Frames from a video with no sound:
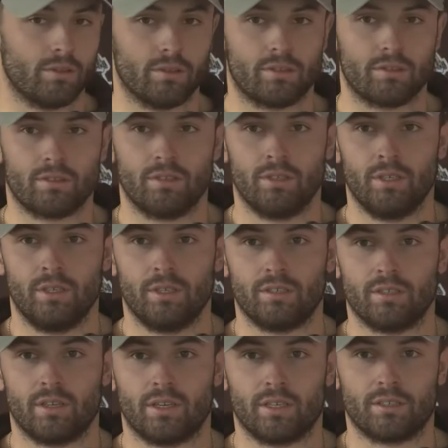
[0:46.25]
It's
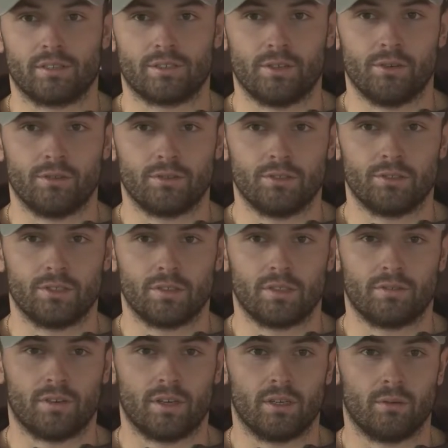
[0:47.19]
not an excuse. You
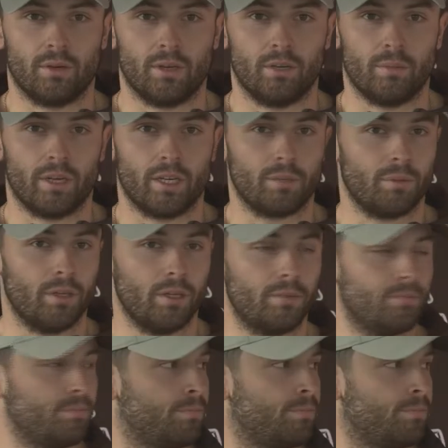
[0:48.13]
just have to find a way to make a play.